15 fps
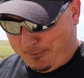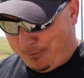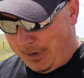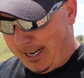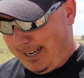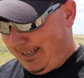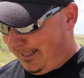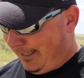
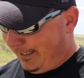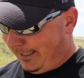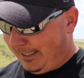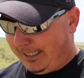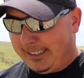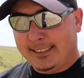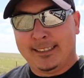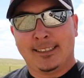But
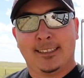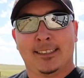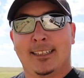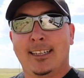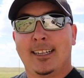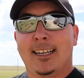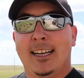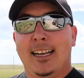
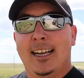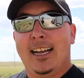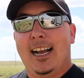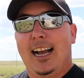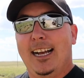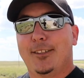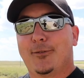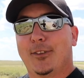
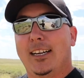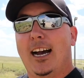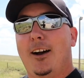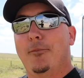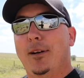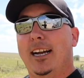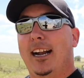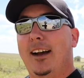as for now,
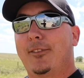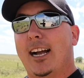man,